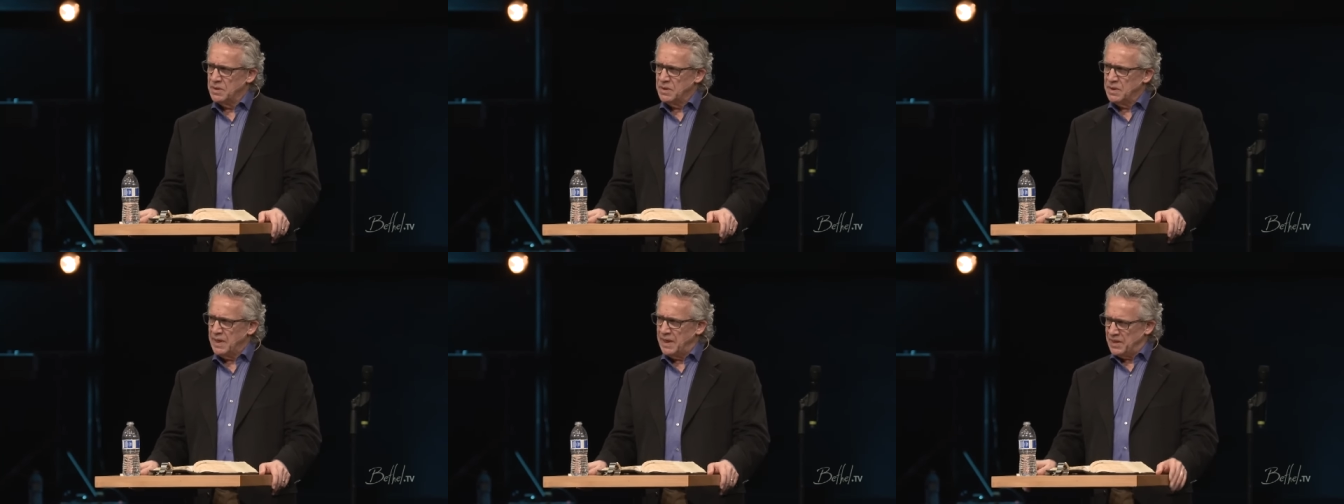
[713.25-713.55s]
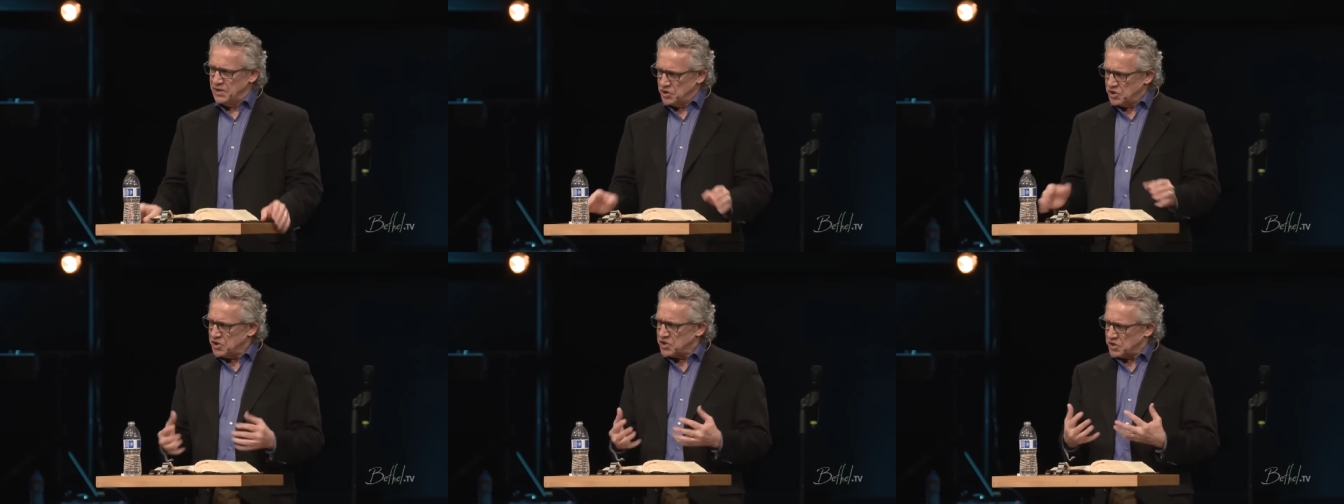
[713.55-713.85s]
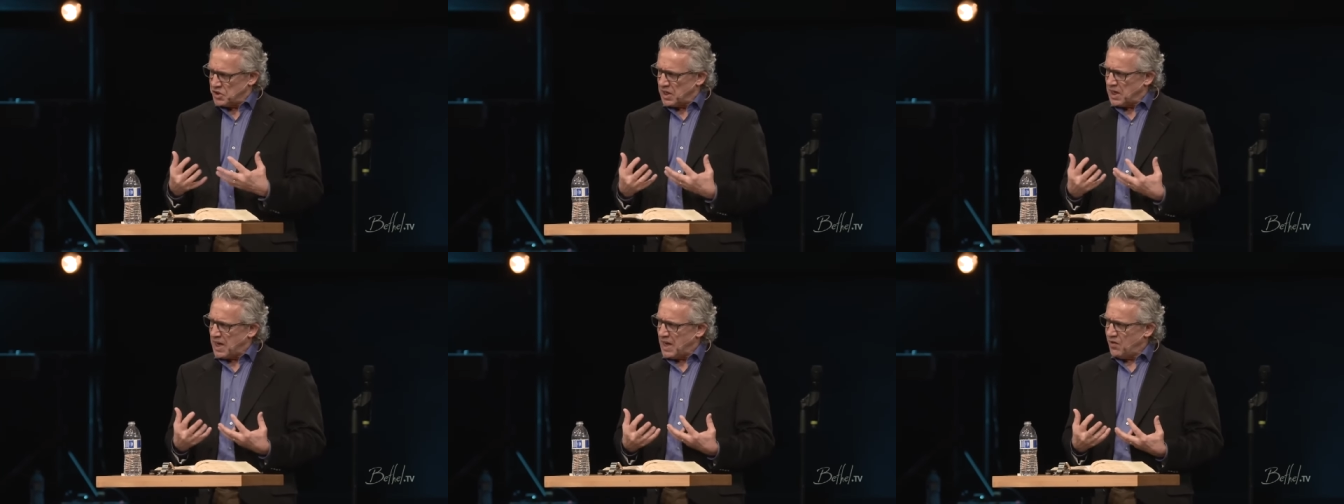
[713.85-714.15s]
And it's just
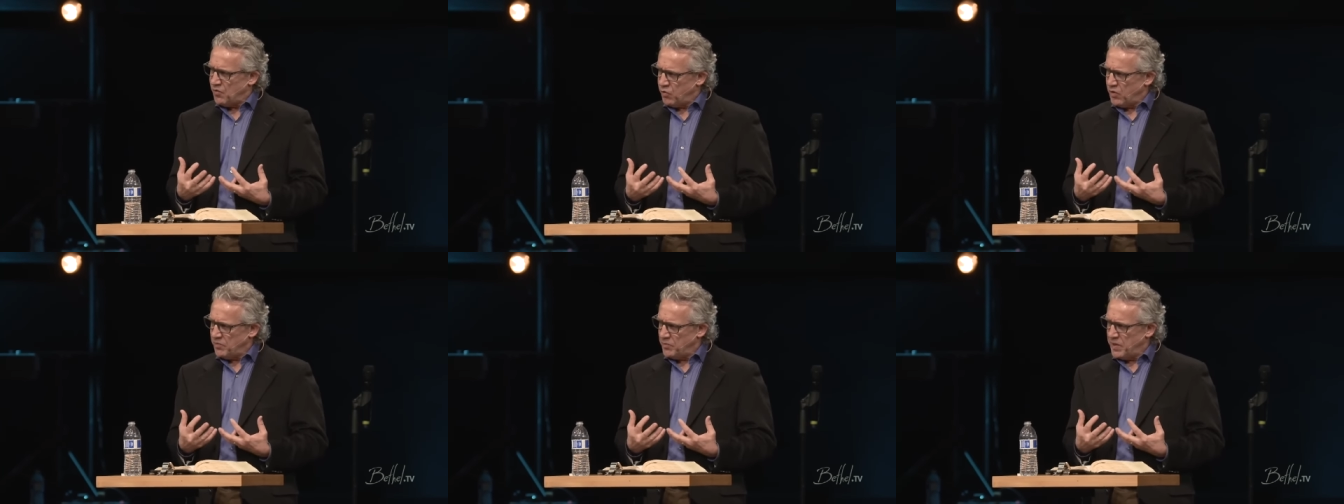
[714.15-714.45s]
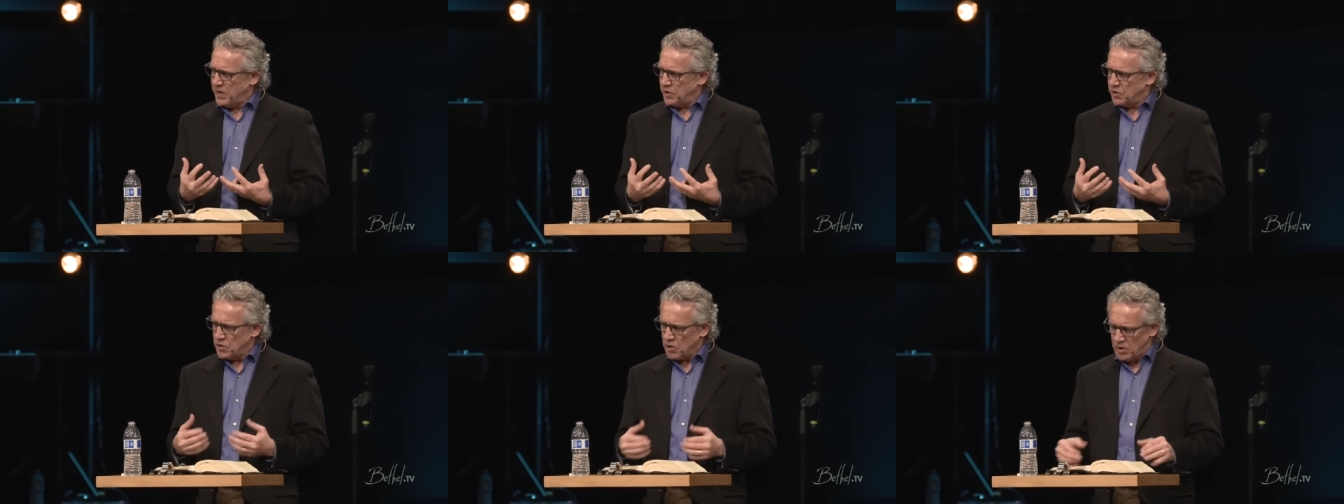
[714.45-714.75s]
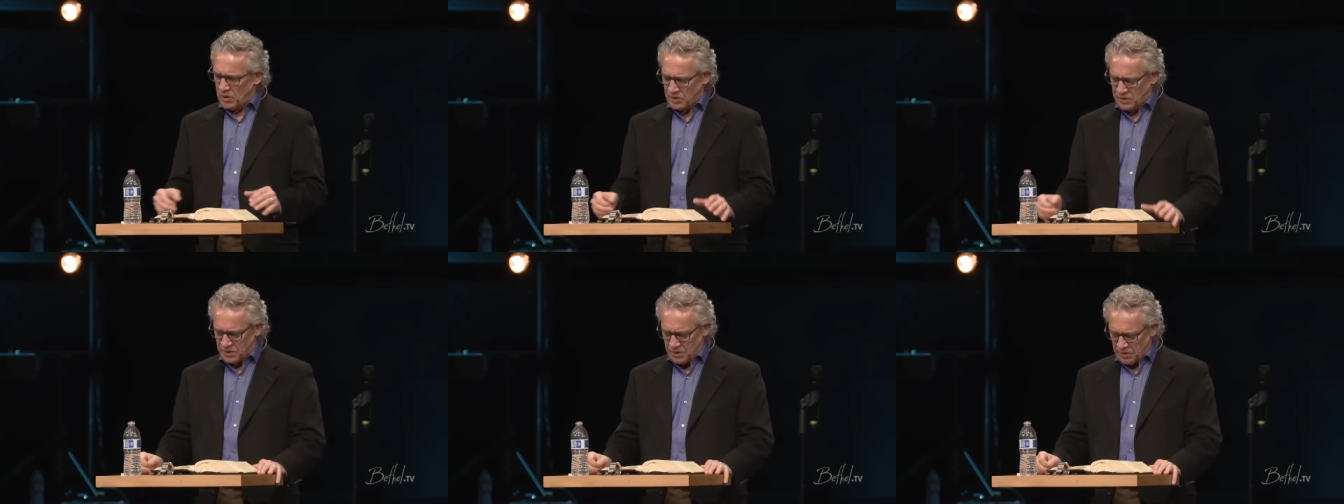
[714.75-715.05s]
the life we've been
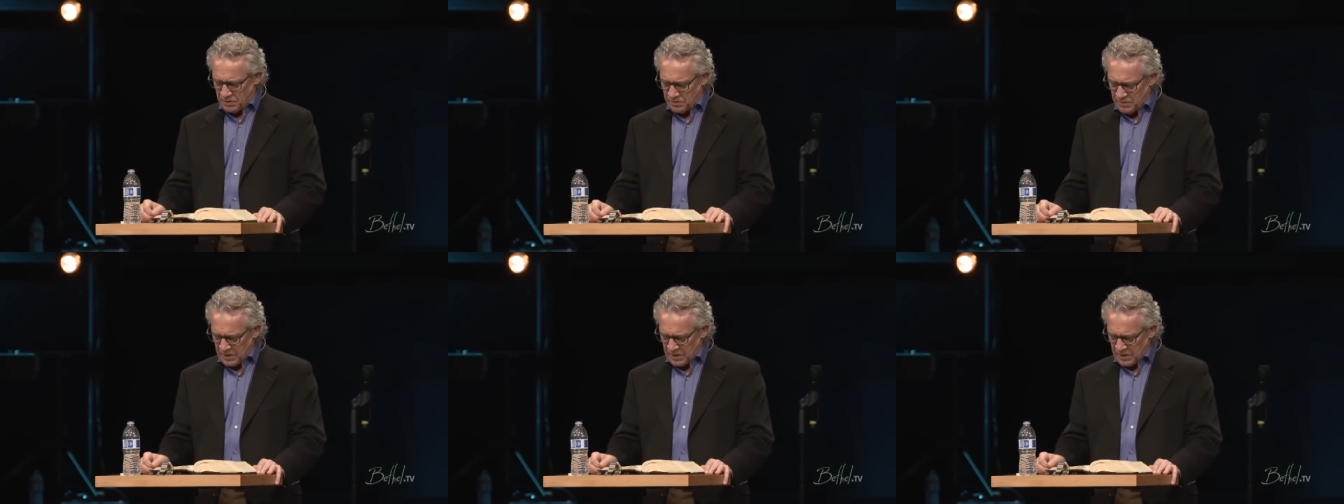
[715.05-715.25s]
called to.